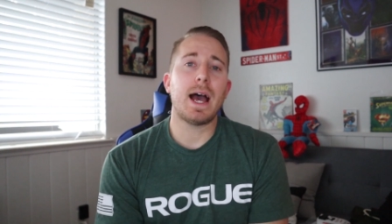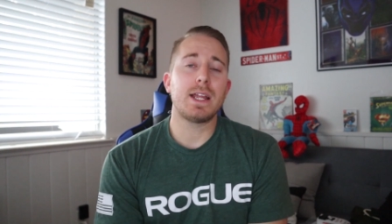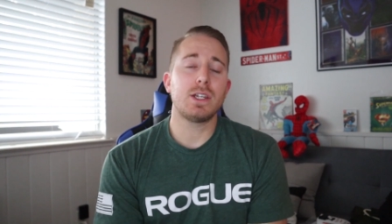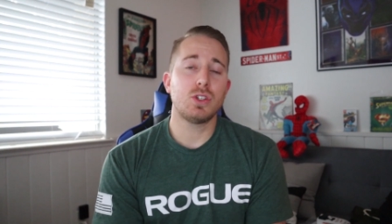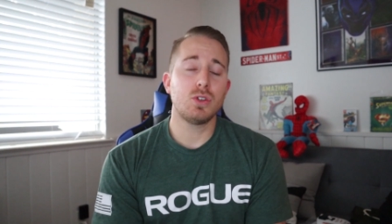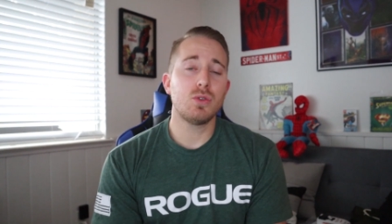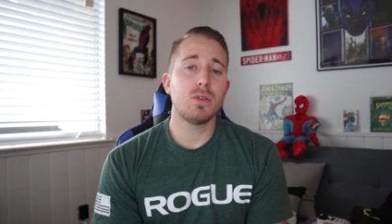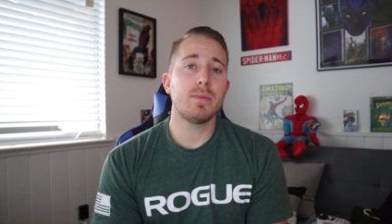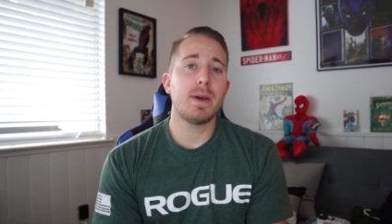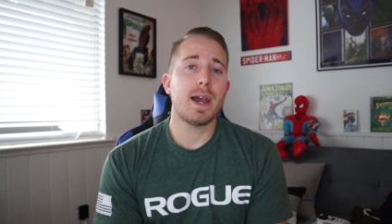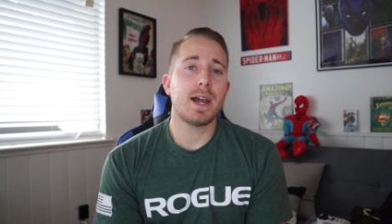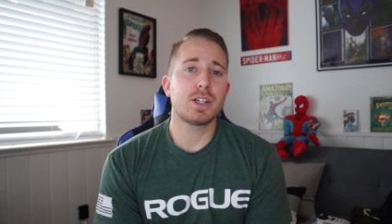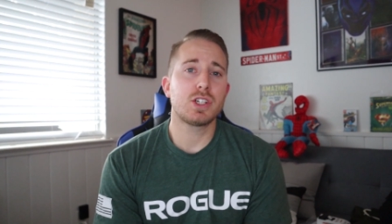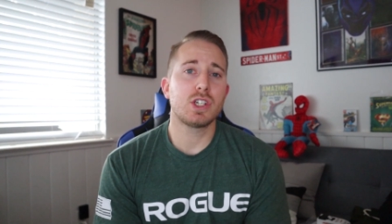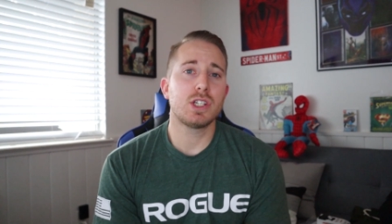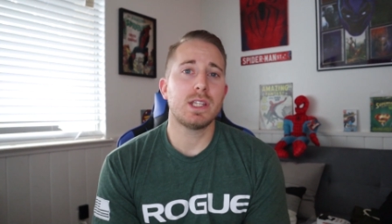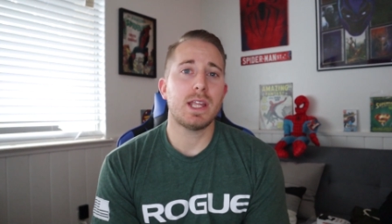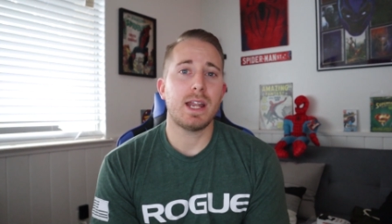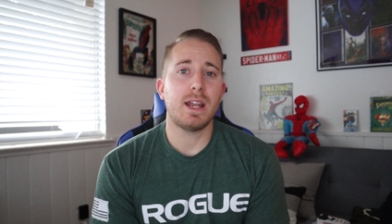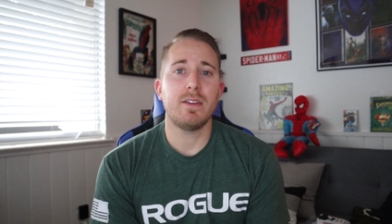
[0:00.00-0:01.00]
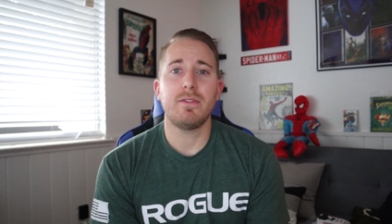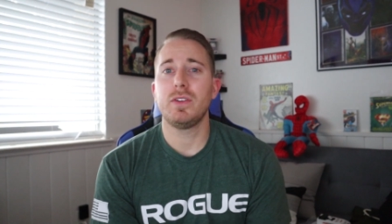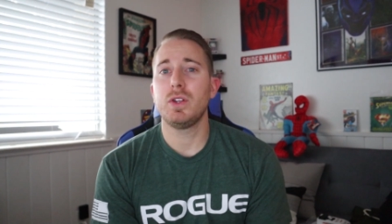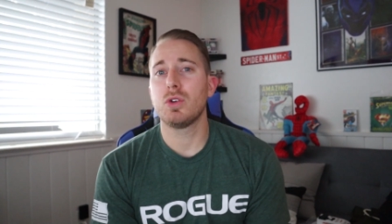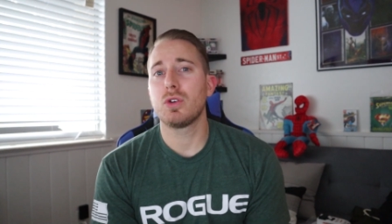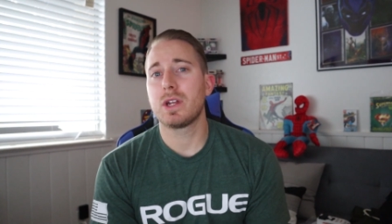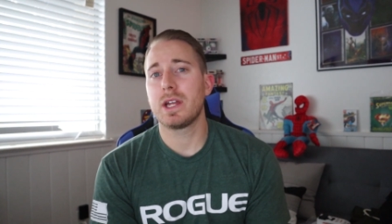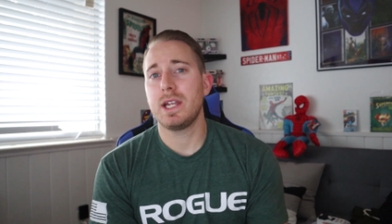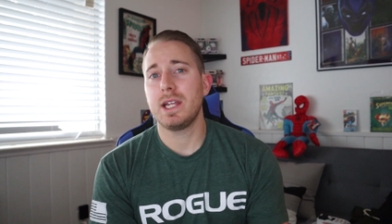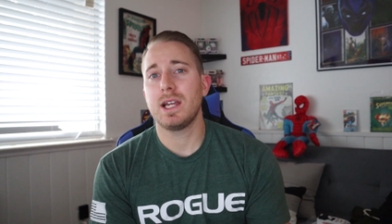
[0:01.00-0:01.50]
I do imagine that if
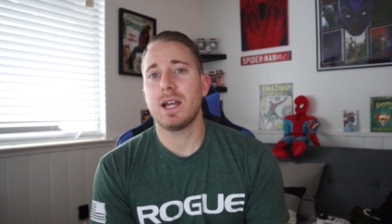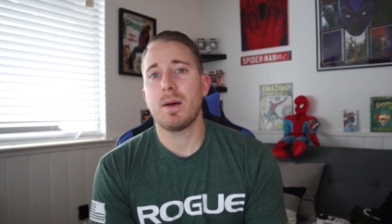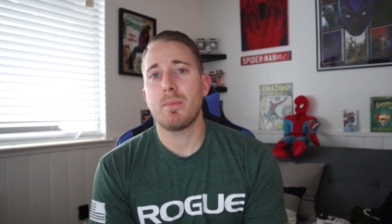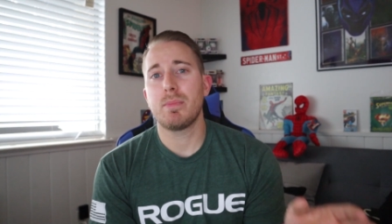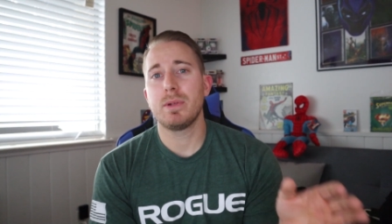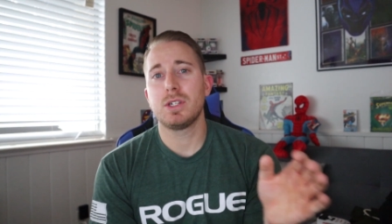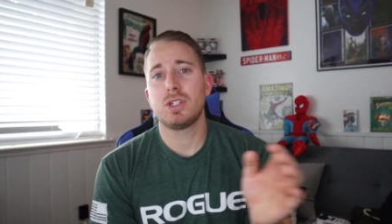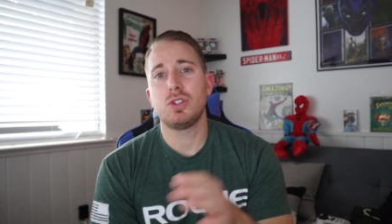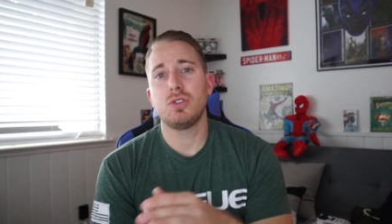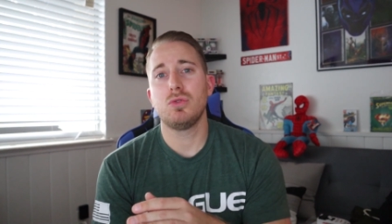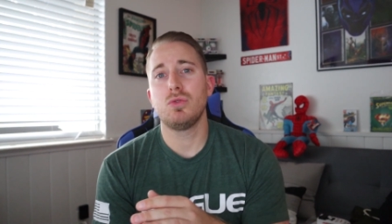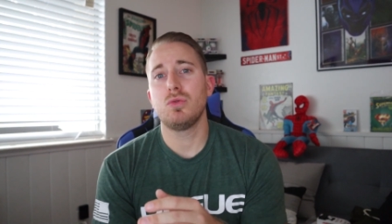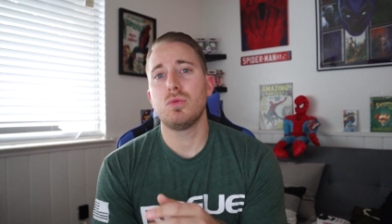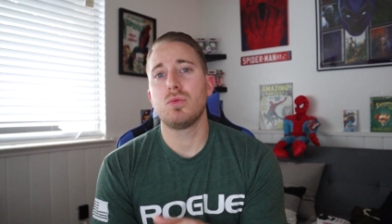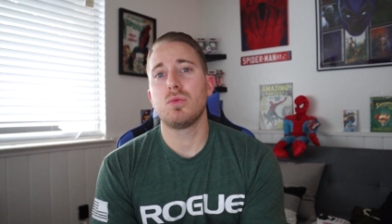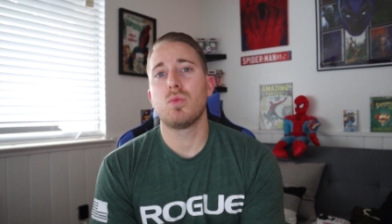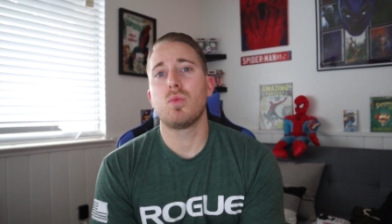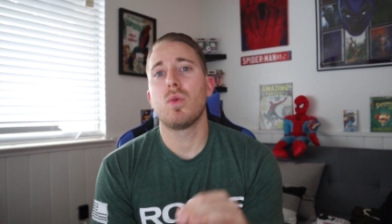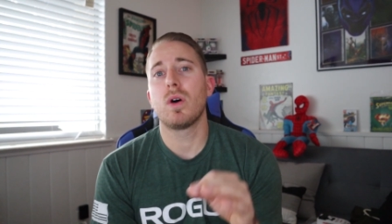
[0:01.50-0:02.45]
you're getting up into